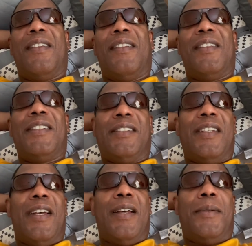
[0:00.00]
it's
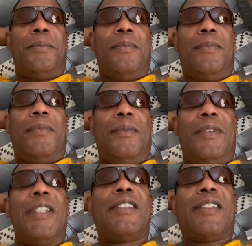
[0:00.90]
time.
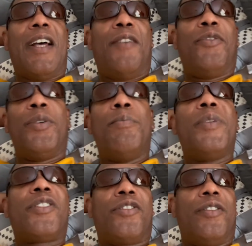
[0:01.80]
It's time for the
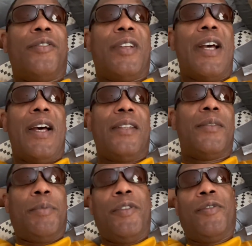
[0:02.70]
mystery of God to
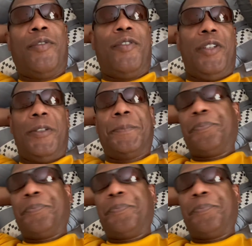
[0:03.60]
be revealed.